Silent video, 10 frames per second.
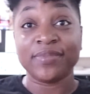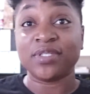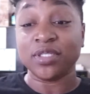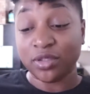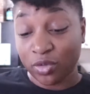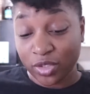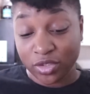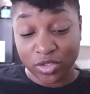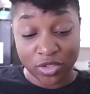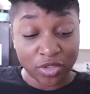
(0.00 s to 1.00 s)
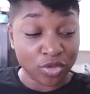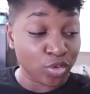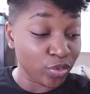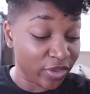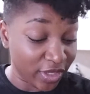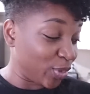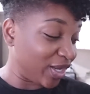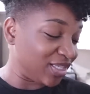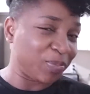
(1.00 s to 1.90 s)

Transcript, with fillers: still going to do this quick as